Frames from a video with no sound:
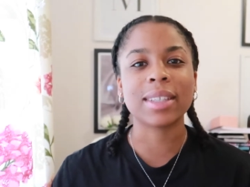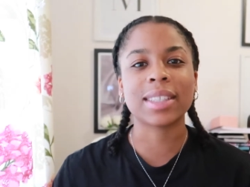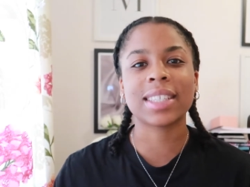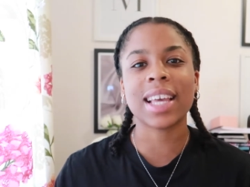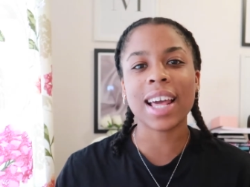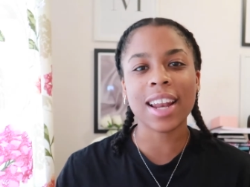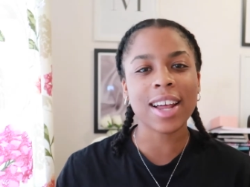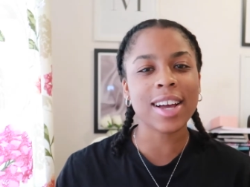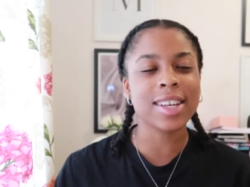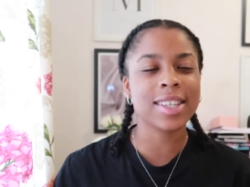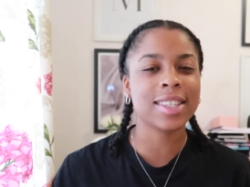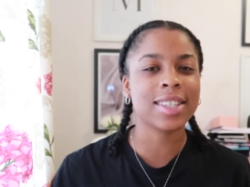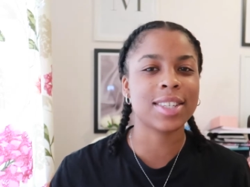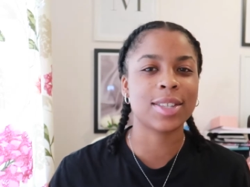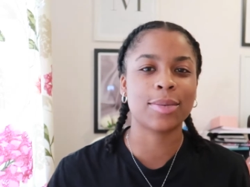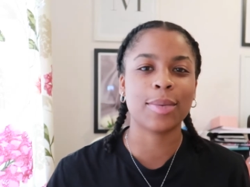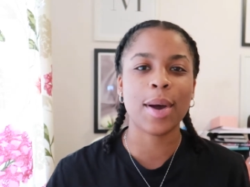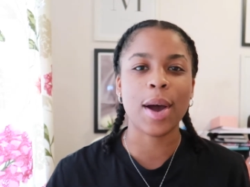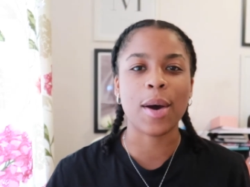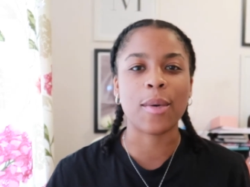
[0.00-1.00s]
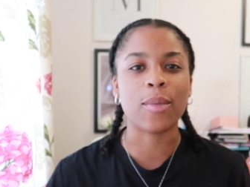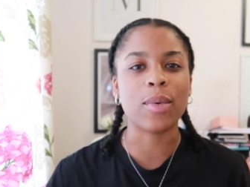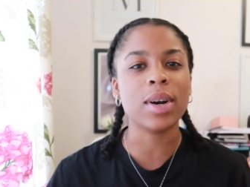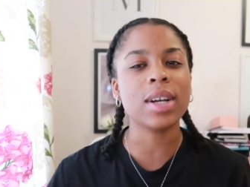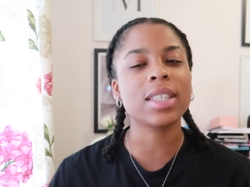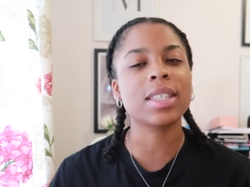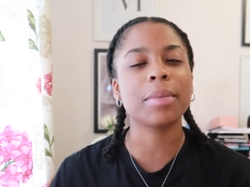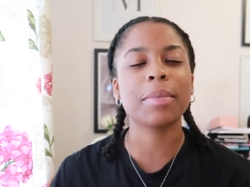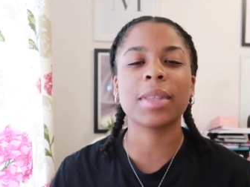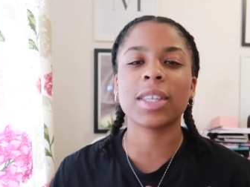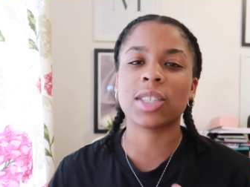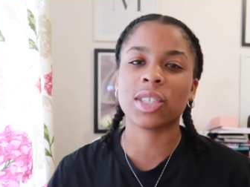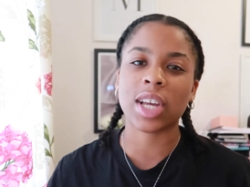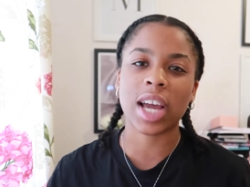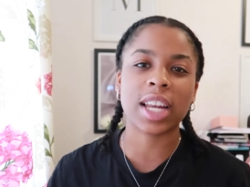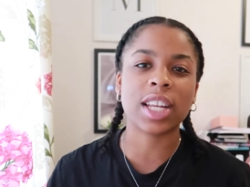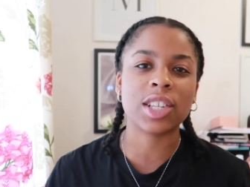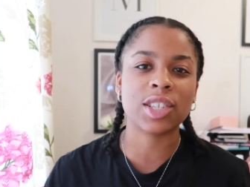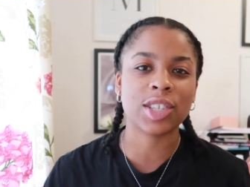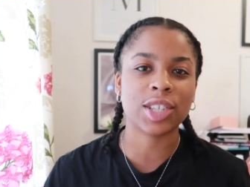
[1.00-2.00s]
Tell us as well, what are some of the
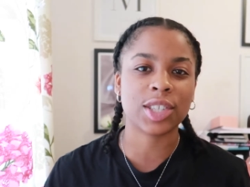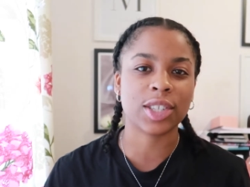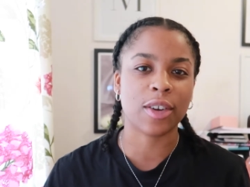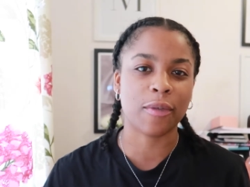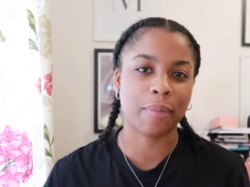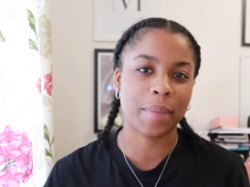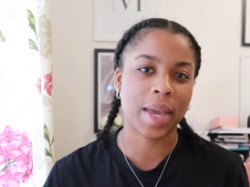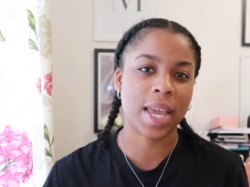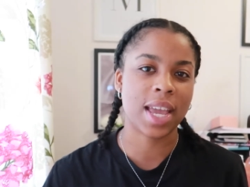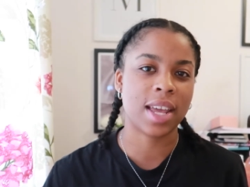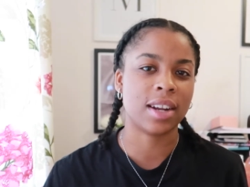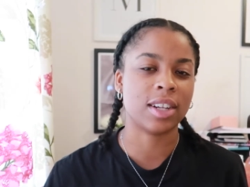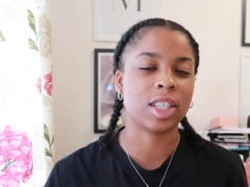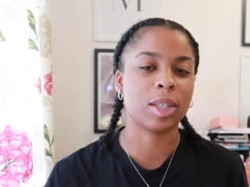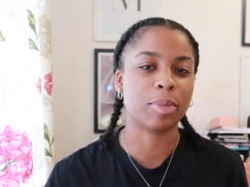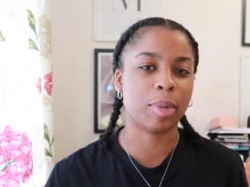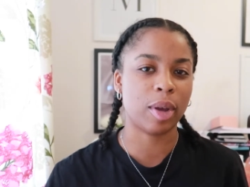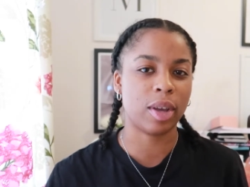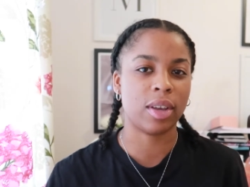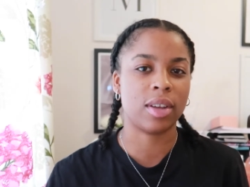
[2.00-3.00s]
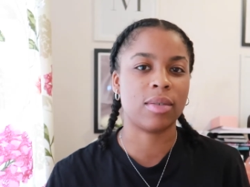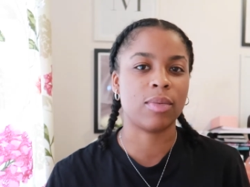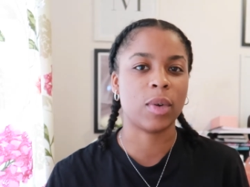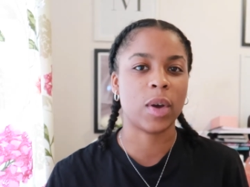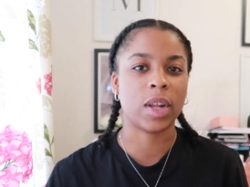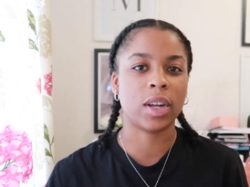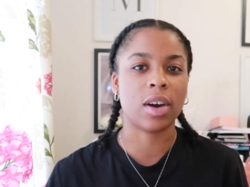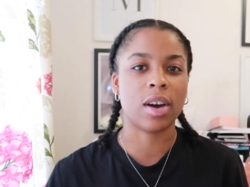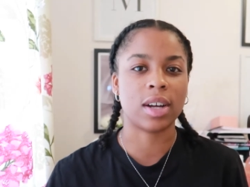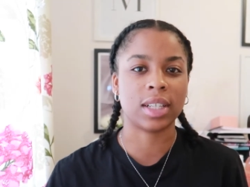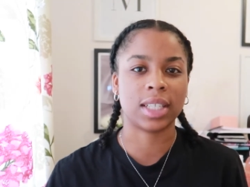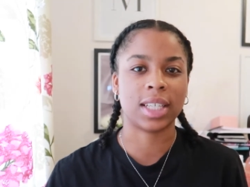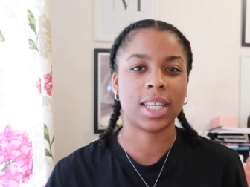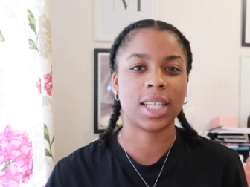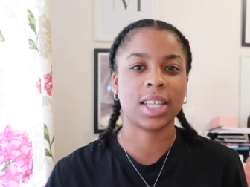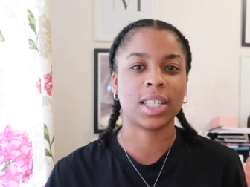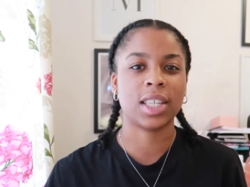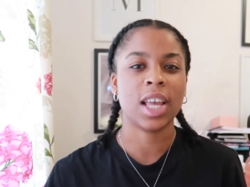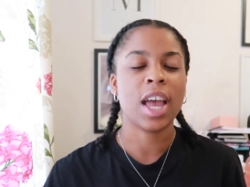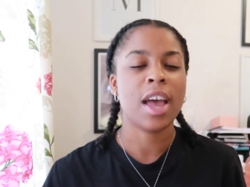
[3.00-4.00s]
challenges of being a spoken word
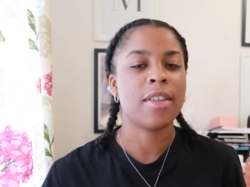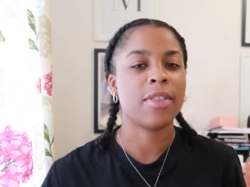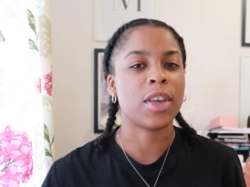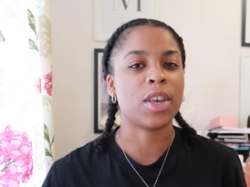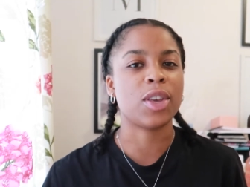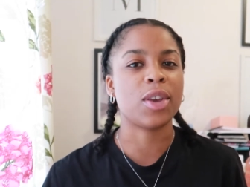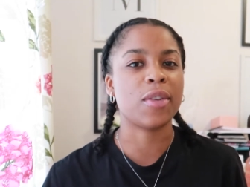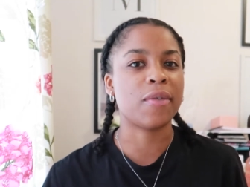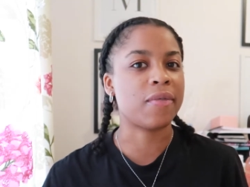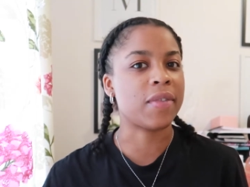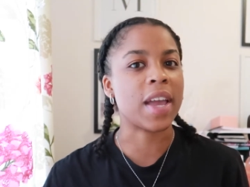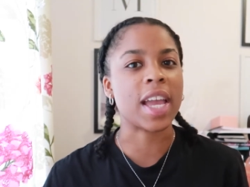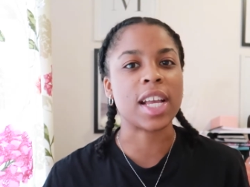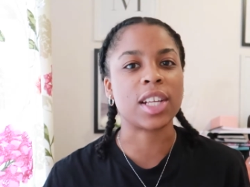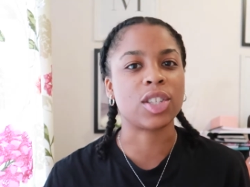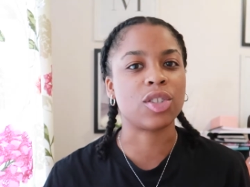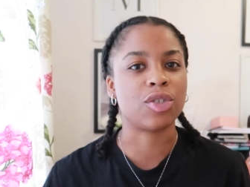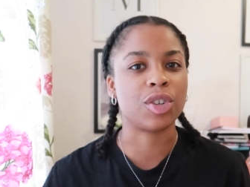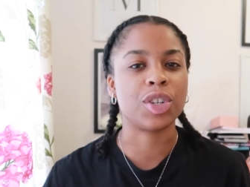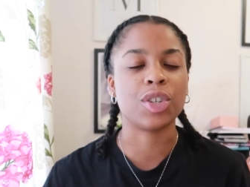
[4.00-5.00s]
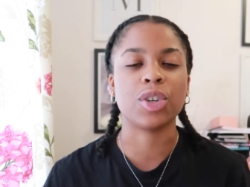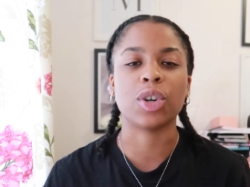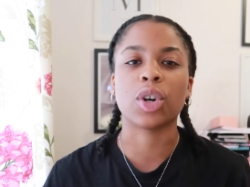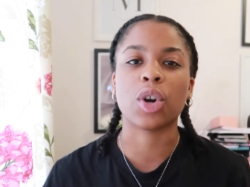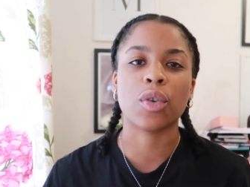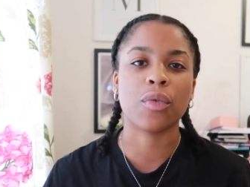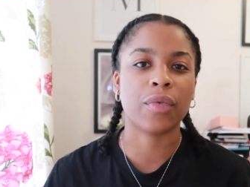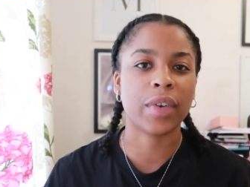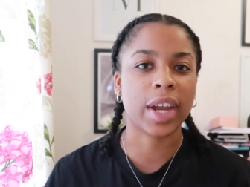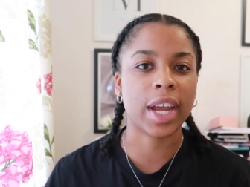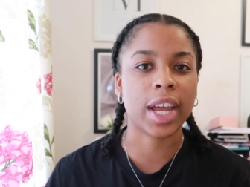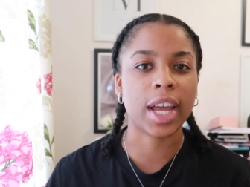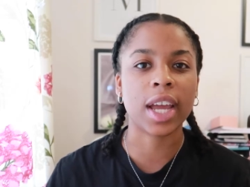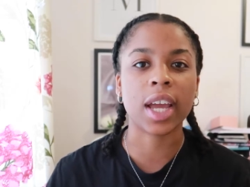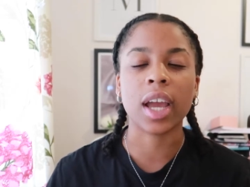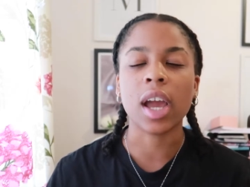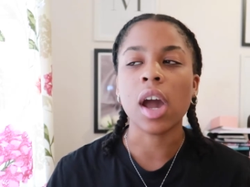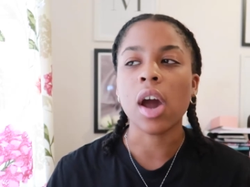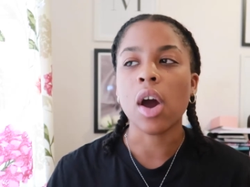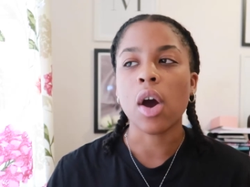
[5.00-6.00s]
artist that you faced during your
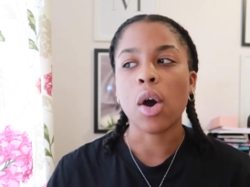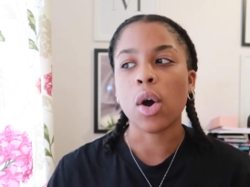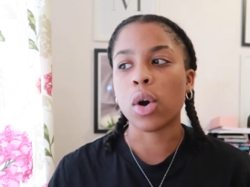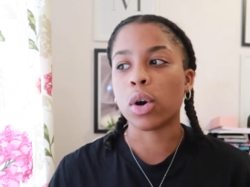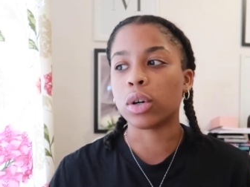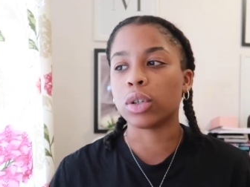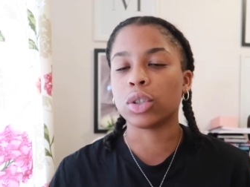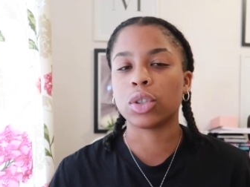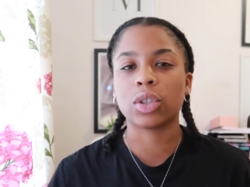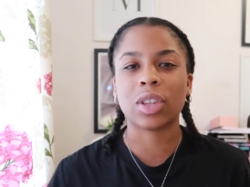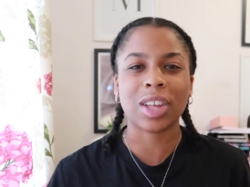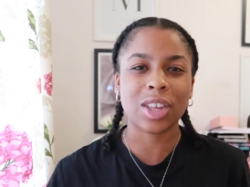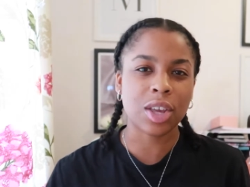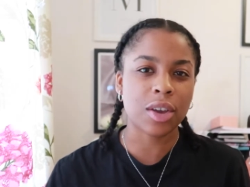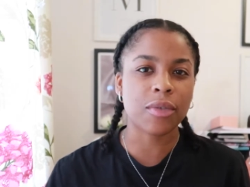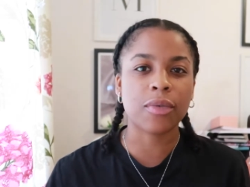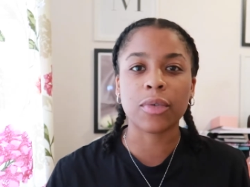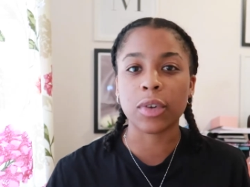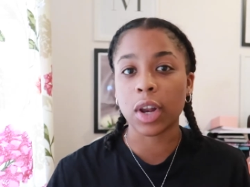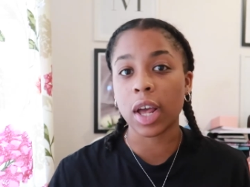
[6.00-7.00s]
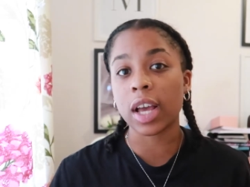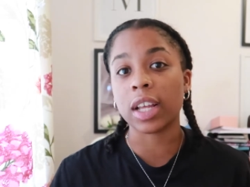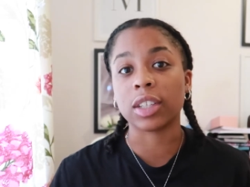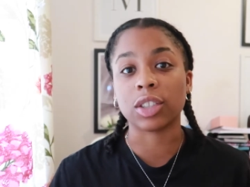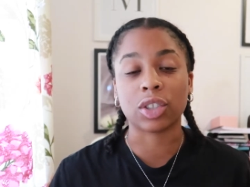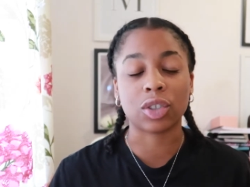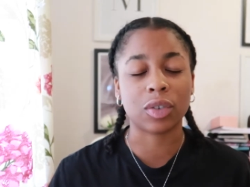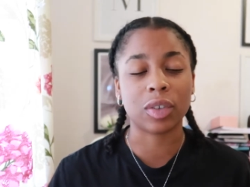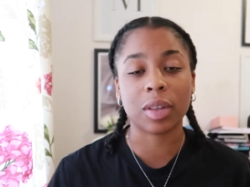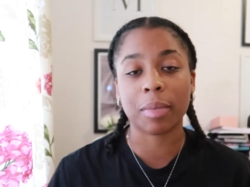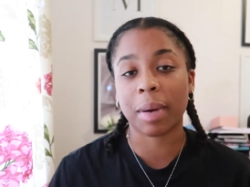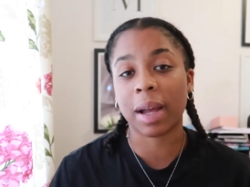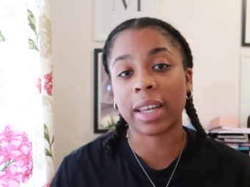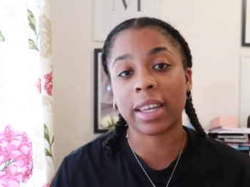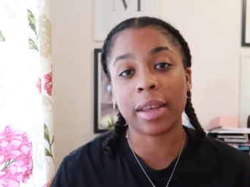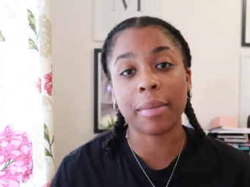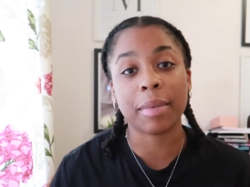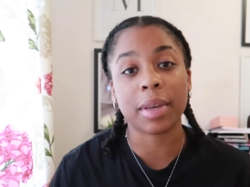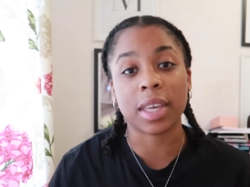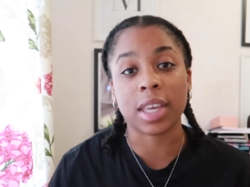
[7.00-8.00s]
career or that you've learned during the
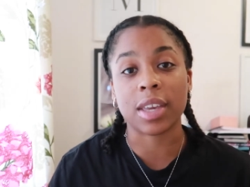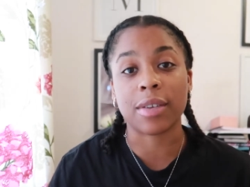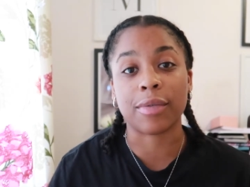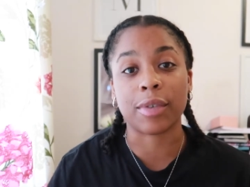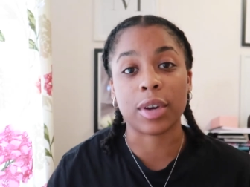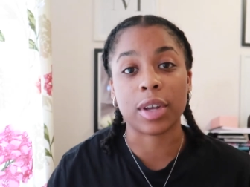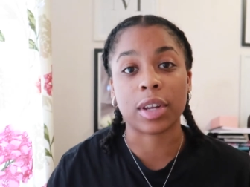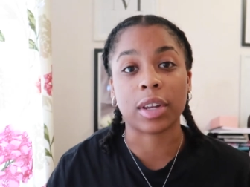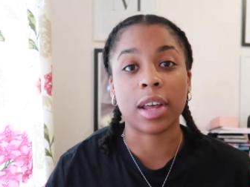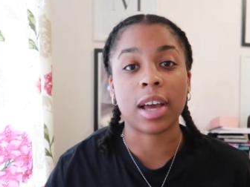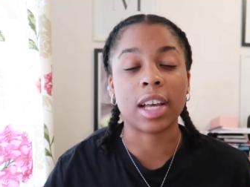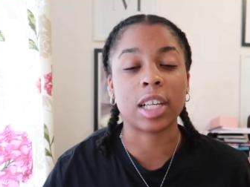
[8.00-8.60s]
pandemic even,